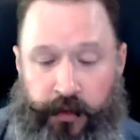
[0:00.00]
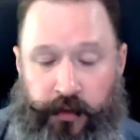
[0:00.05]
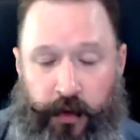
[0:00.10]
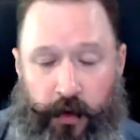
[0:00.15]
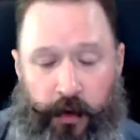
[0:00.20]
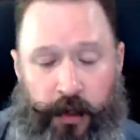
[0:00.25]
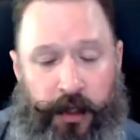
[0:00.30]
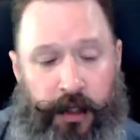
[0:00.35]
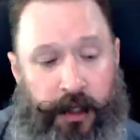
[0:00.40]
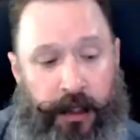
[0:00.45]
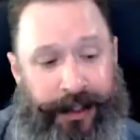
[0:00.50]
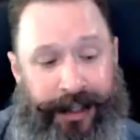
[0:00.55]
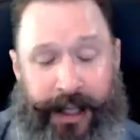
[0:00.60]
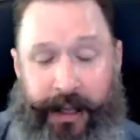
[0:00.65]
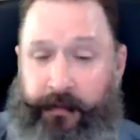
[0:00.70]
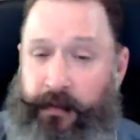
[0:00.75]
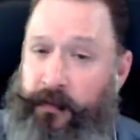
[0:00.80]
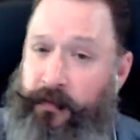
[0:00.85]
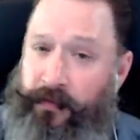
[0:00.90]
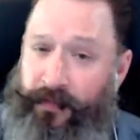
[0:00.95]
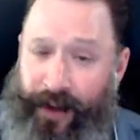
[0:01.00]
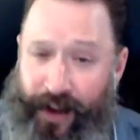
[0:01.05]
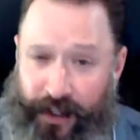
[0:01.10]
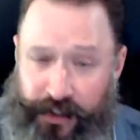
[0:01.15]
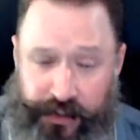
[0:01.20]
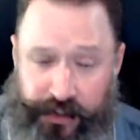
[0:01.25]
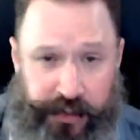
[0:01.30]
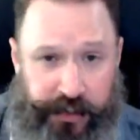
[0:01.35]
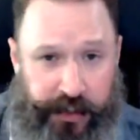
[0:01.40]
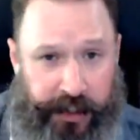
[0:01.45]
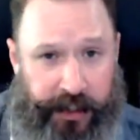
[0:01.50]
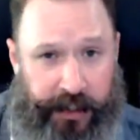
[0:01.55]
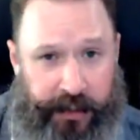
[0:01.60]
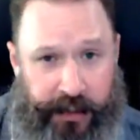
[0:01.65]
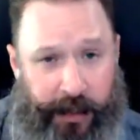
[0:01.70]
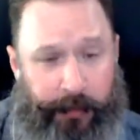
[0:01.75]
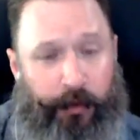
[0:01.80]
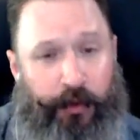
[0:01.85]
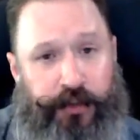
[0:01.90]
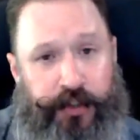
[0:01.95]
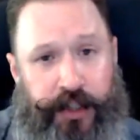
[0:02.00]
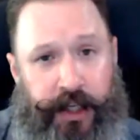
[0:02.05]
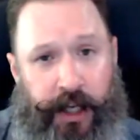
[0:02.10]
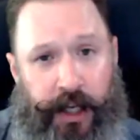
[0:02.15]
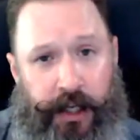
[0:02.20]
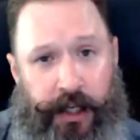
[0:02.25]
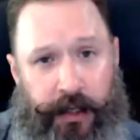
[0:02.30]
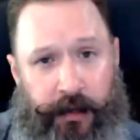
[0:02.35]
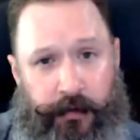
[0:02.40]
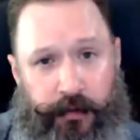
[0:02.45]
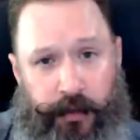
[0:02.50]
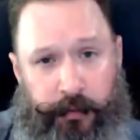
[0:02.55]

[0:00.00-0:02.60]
So even fonts, you need to double check